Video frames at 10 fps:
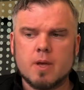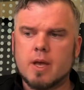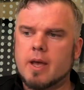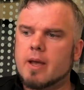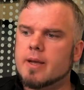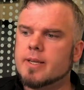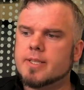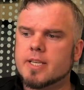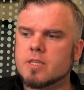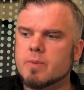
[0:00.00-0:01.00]

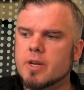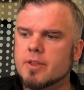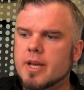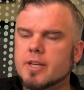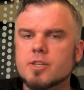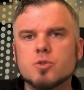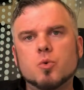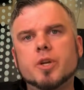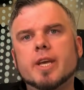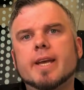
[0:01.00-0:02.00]
It's estimated that in
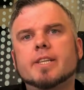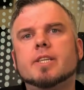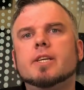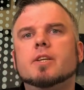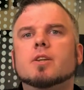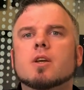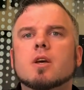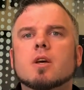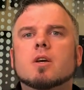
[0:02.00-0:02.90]
2018